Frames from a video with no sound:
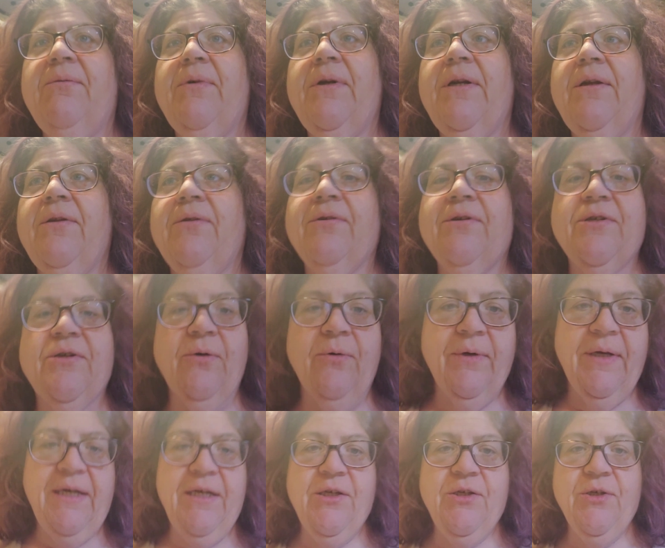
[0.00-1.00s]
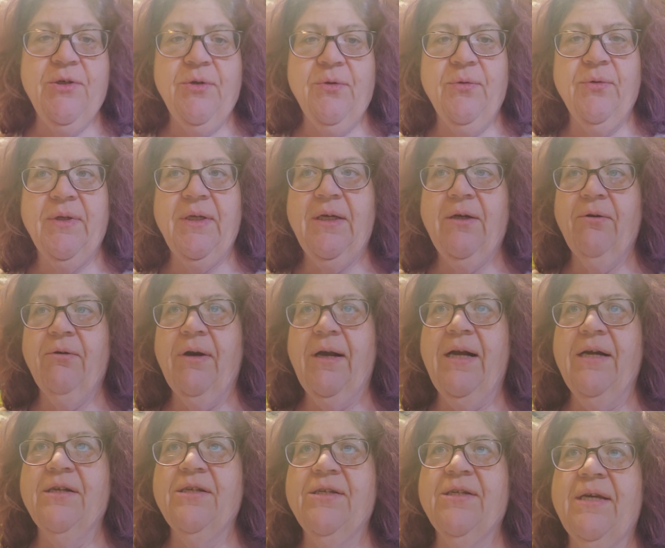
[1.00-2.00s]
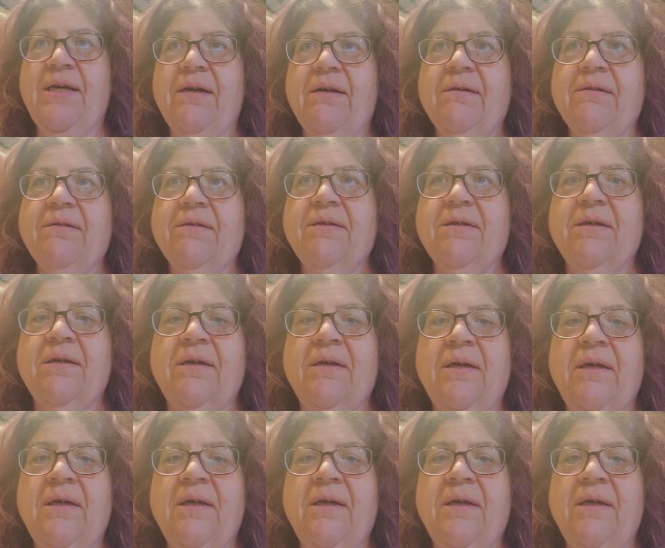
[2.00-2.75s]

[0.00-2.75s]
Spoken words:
one of those donation-only garage sales.